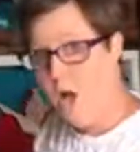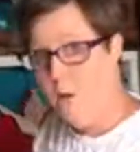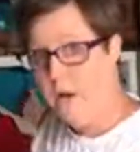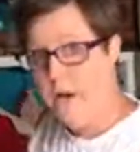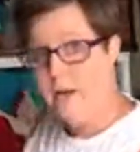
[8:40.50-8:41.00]

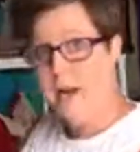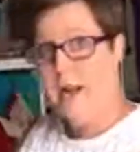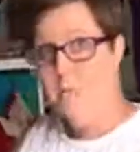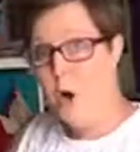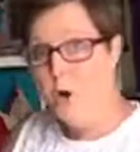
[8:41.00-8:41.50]
Okay, and
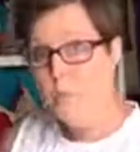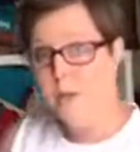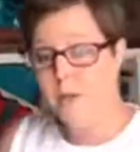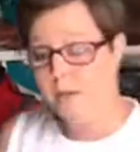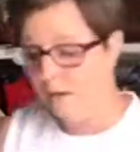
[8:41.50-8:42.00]
I'm
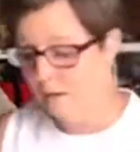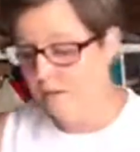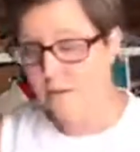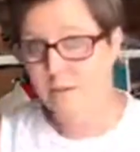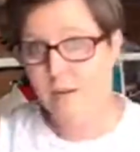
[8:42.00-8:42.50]
hoping
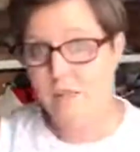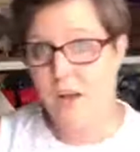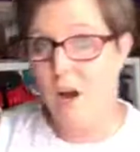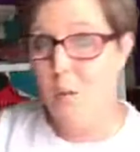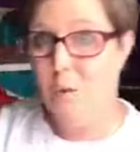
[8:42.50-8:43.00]

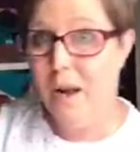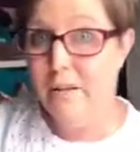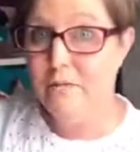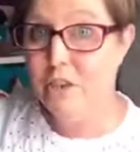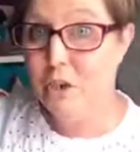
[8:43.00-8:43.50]
that I won't
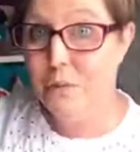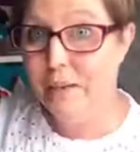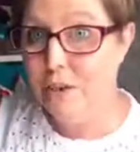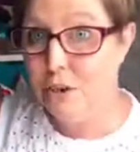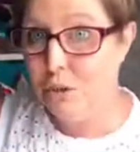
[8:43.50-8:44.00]
have to do any
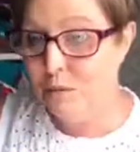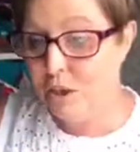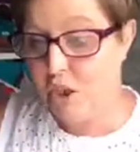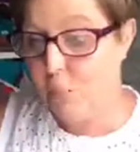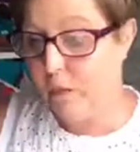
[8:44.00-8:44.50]
adjustments
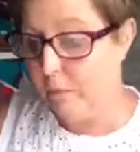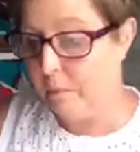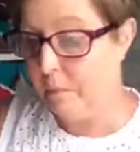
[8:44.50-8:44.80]
to it.